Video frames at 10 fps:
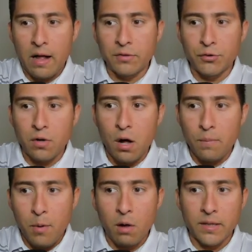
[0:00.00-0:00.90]

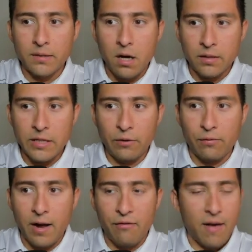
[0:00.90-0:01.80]
Elrond, Polkadot,
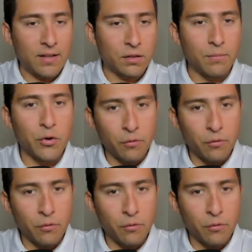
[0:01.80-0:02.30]
DeFi, Phantom.